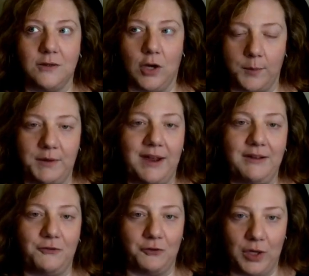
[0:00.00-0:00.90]

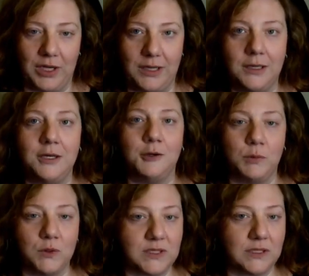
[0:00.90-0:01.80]
copyright-free
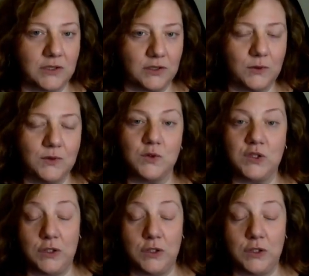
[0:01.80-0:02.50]
music to use.